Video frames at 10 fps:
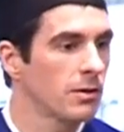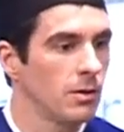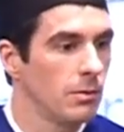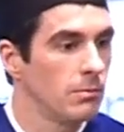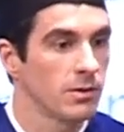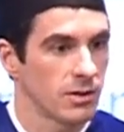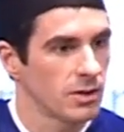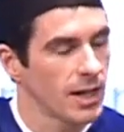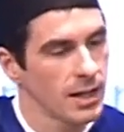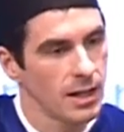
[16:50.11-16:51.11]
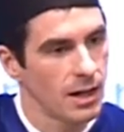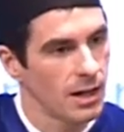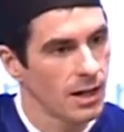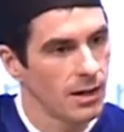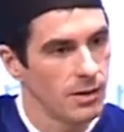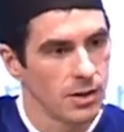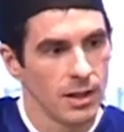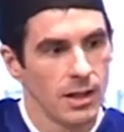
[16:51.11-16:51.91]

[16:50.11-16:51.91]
to society at large,